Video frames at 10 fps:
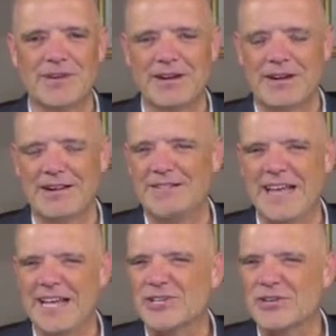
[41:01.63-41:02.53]
uh,
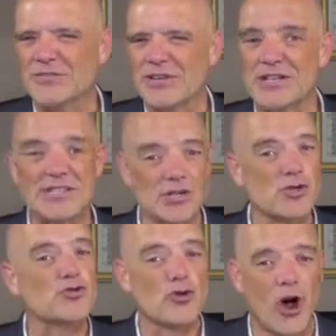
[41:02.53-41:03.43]
nature of this, the
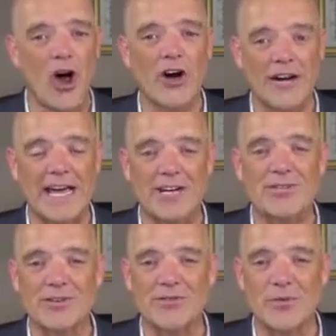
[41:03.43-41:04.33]
strong
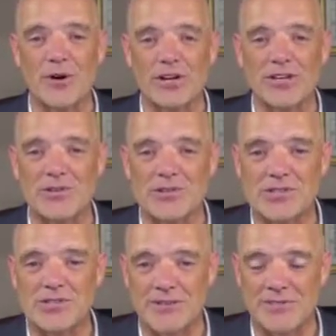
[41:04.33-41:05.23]
nature of the word he
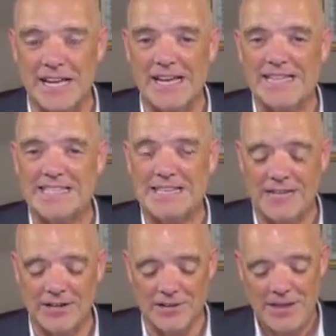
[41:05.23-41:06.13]
uses of taste here,